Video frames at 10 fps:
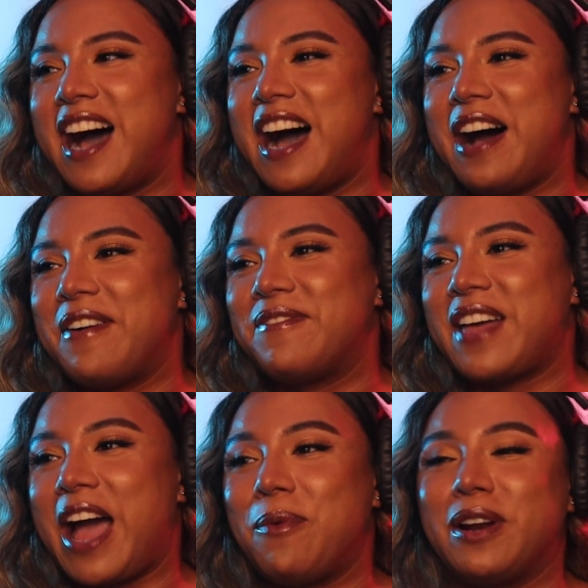
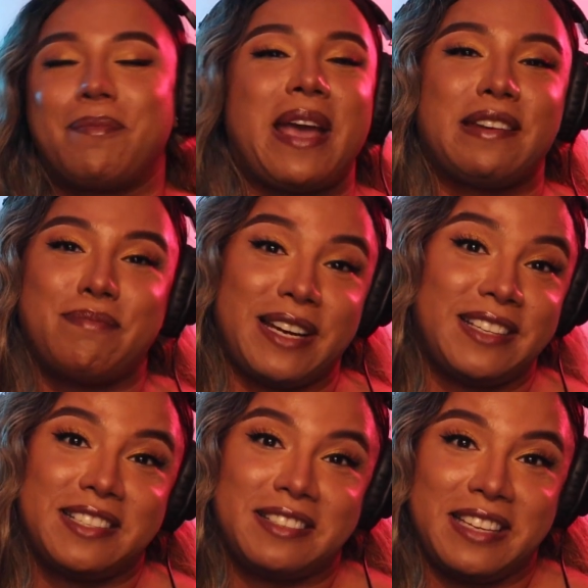Um, I would have paid
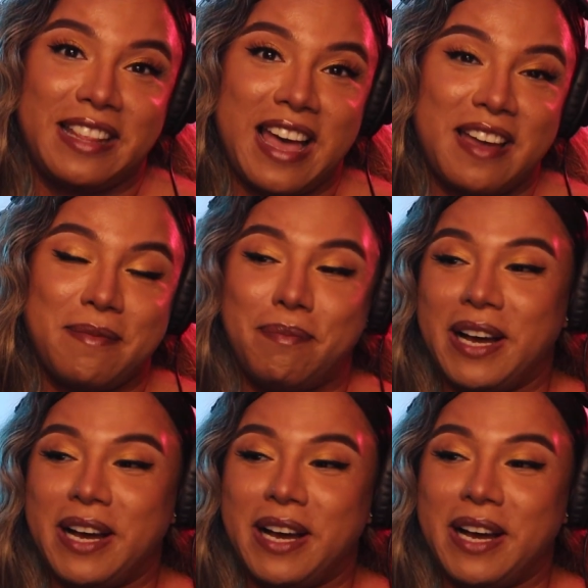money to see that,